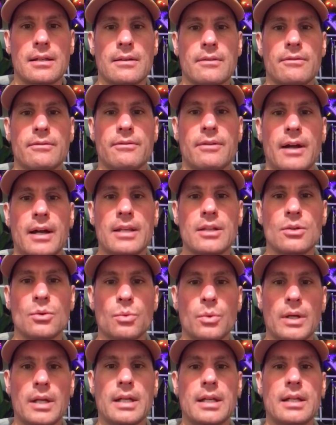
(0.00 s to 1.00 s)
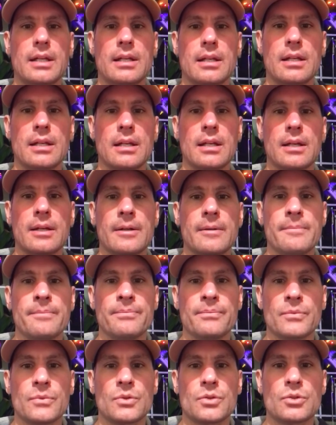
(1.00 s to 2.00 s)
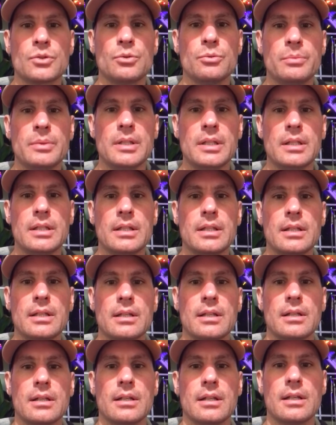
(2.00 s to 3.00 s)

find a way to be